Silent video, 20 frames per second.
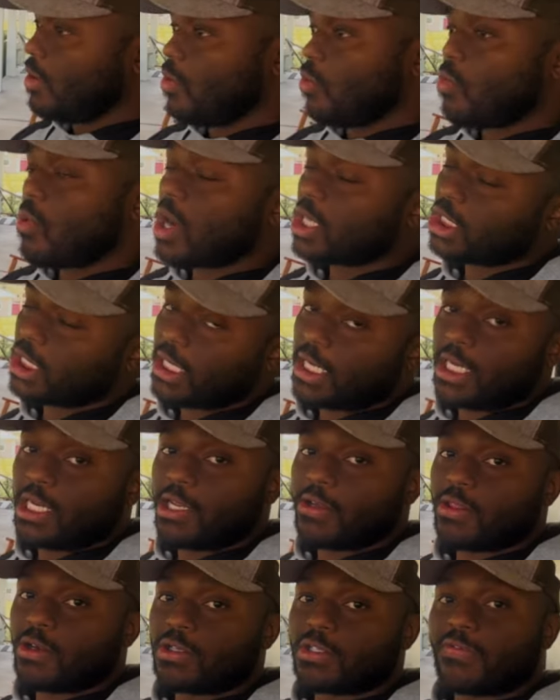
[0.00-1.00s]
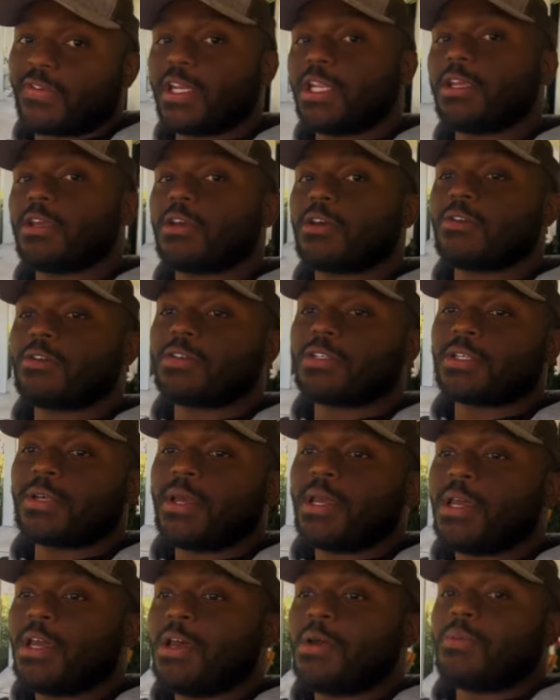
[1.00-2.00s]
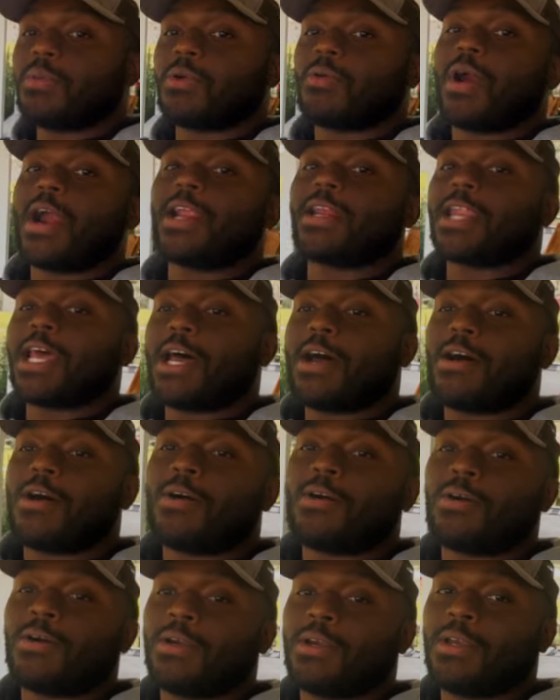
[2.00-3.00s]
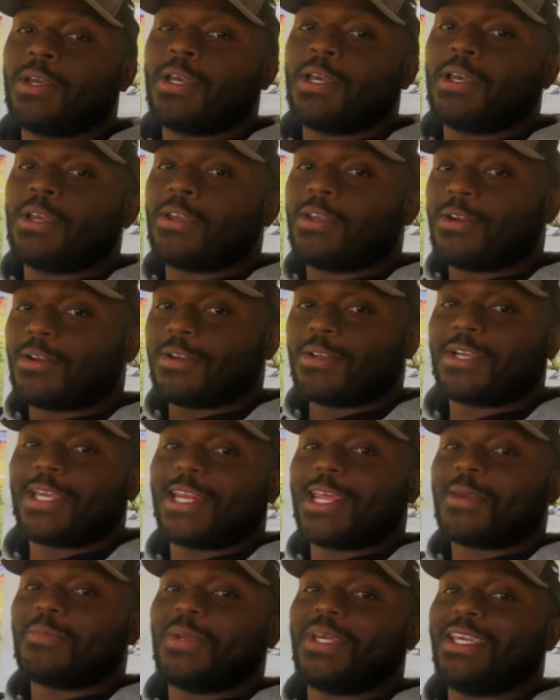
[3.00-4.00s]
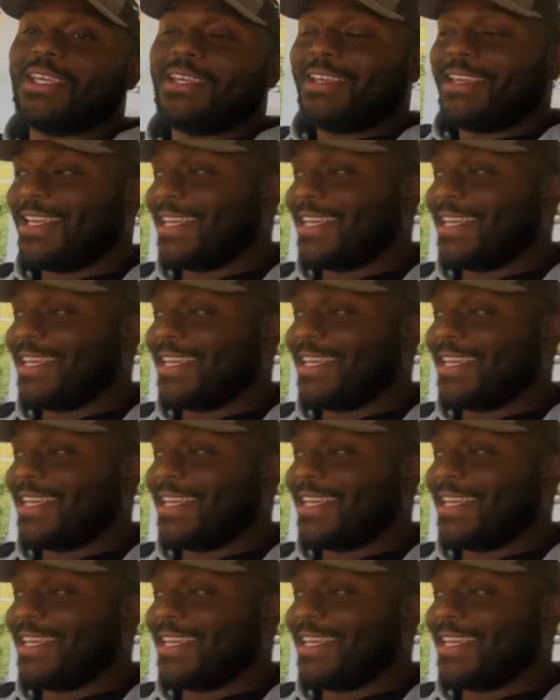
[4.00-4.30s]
watching any of those videos. But right now, you're looking at me,